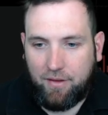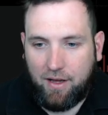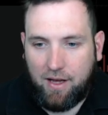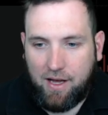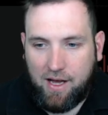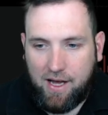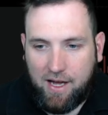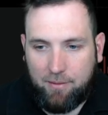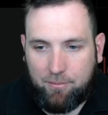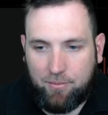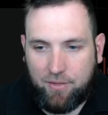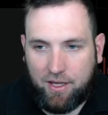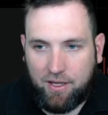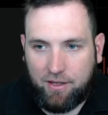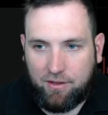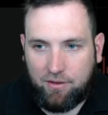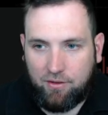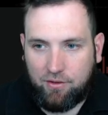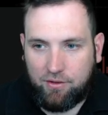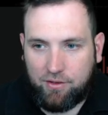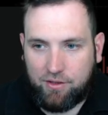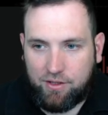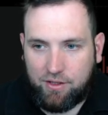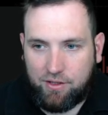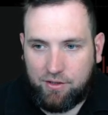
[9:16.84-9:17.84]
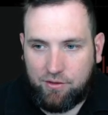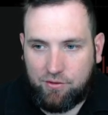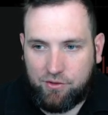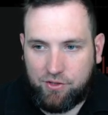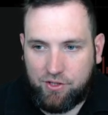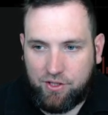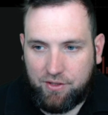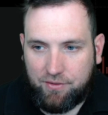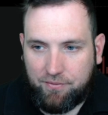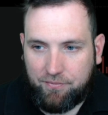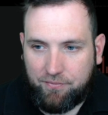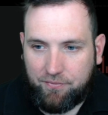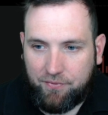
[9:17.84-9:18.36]
I'm not going to
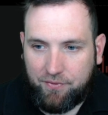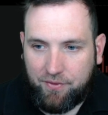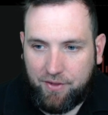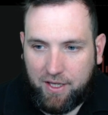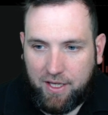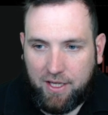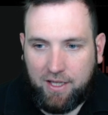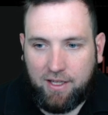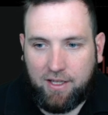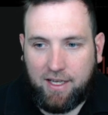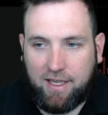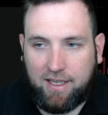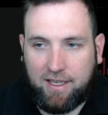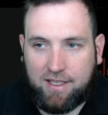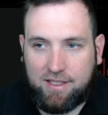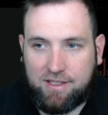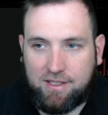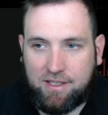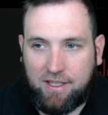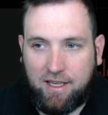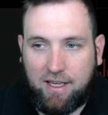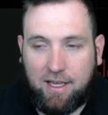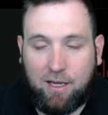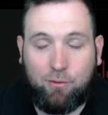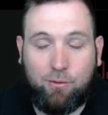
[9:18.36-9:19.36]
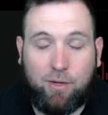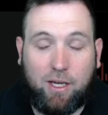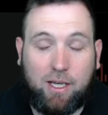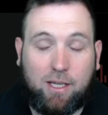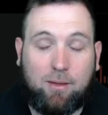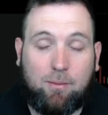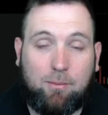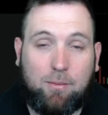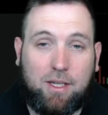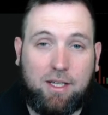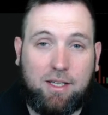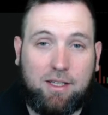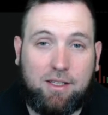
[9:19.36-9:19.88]
use it. And like I said, I
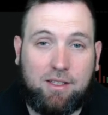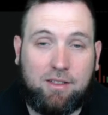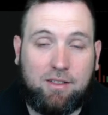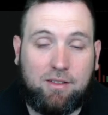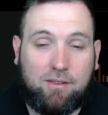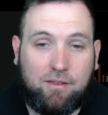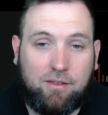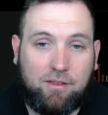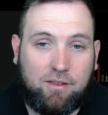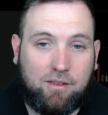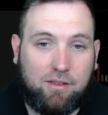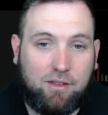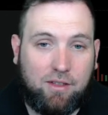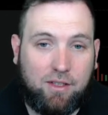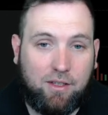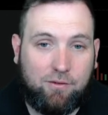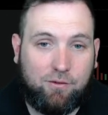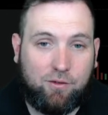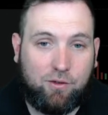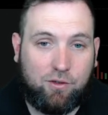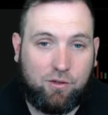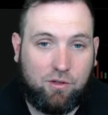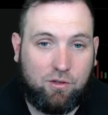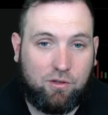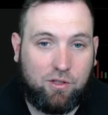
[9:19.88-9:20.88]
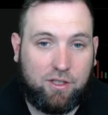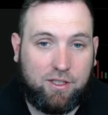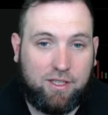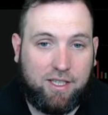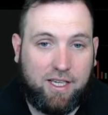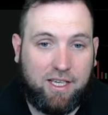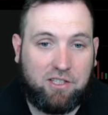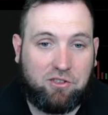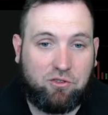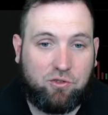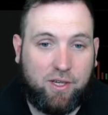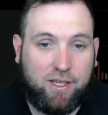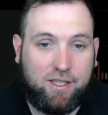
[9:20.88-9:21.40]
recommend if you're going to
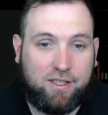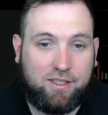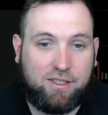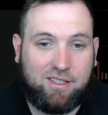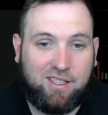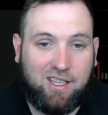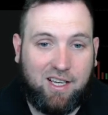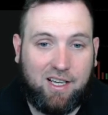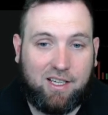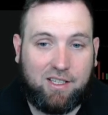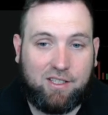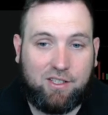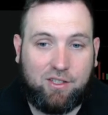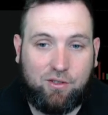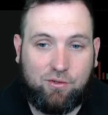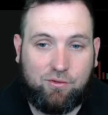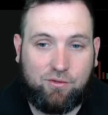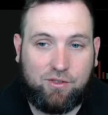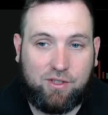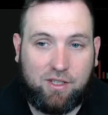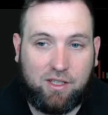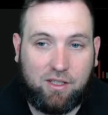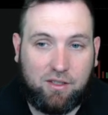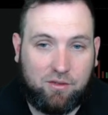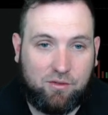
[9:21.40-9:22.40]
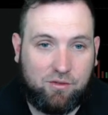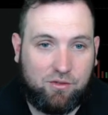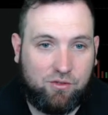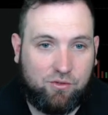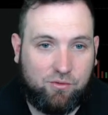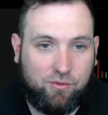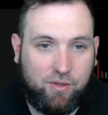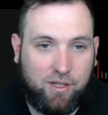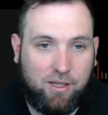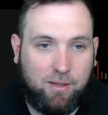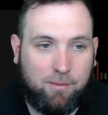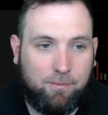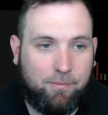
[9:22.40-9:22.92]
day trade stocks, use
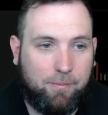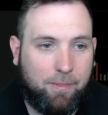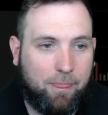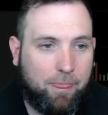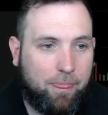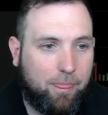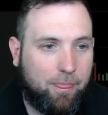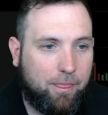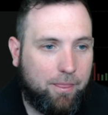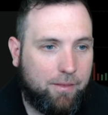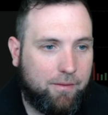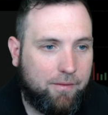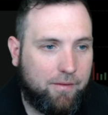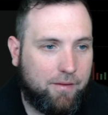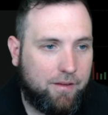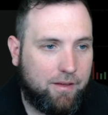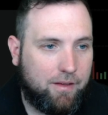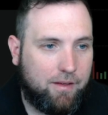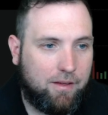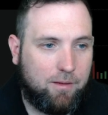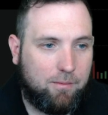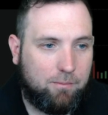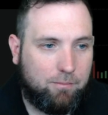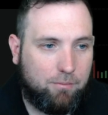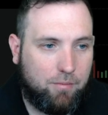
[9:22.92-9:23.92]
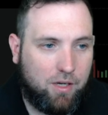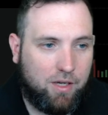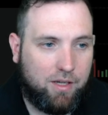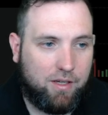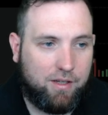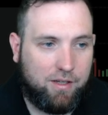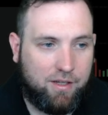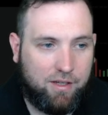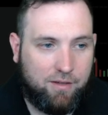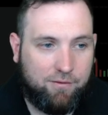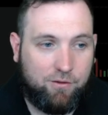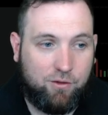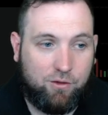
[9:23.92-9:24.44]
Thinkorswim.
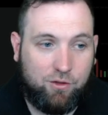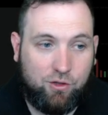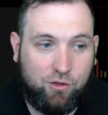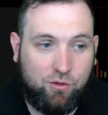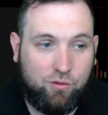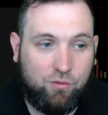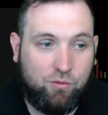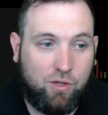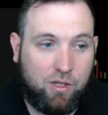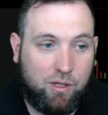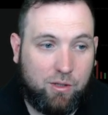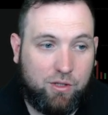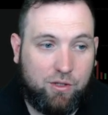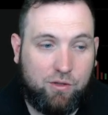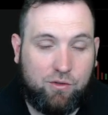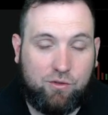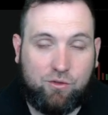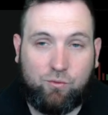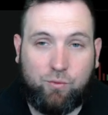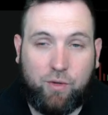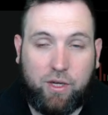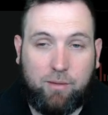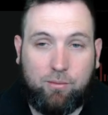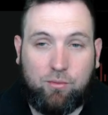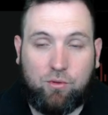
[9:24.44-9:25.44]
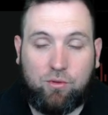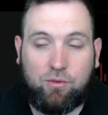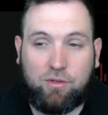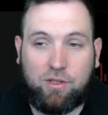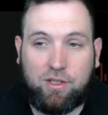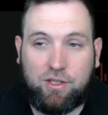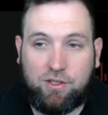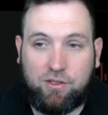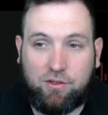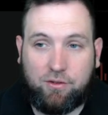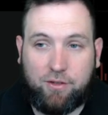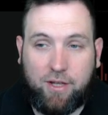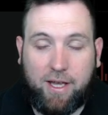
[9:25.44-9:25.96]
But if you do want to use Webull
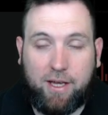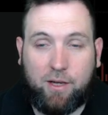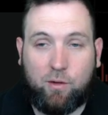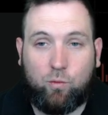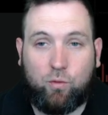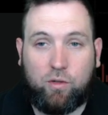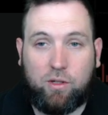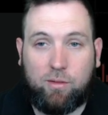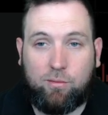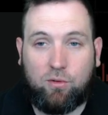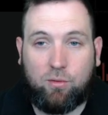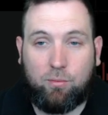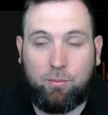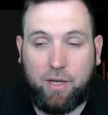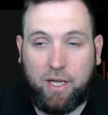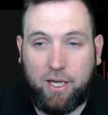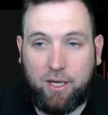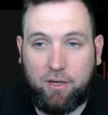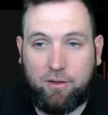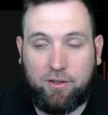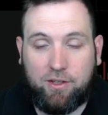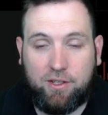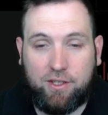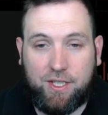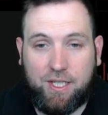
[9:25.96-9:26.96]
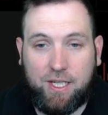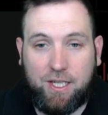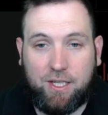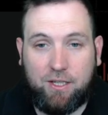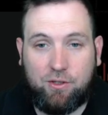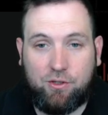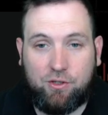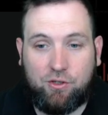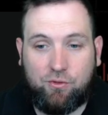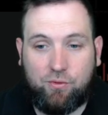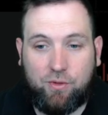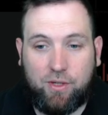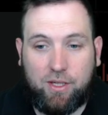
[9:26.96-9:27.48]
because you like Webull better than
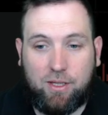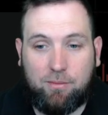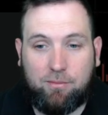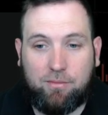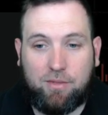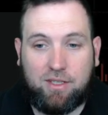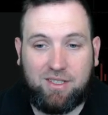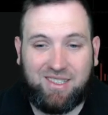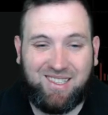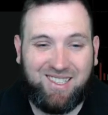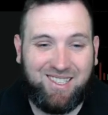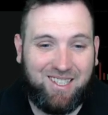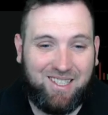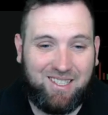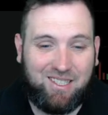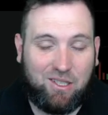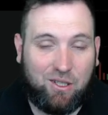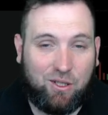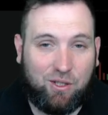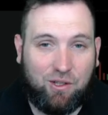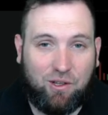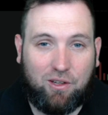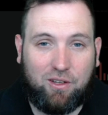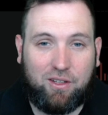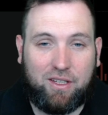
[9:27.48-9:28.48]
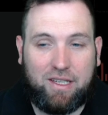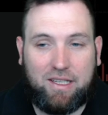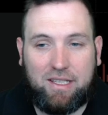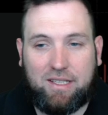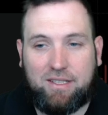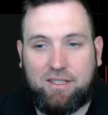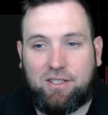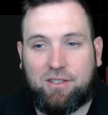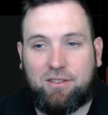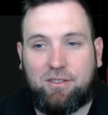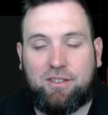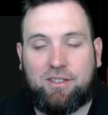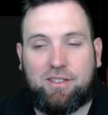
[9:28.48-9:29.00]
Thinkorswim because it is a little
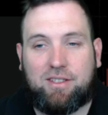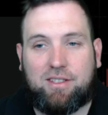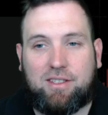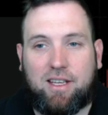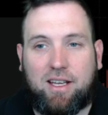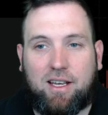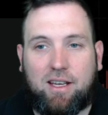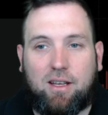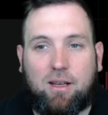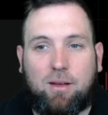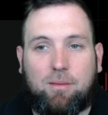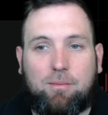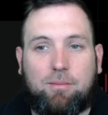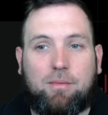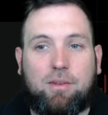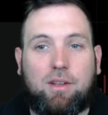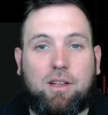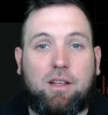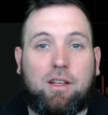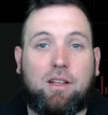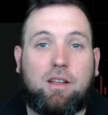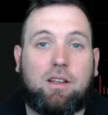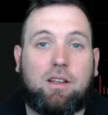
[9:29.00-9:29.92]
easier to set up,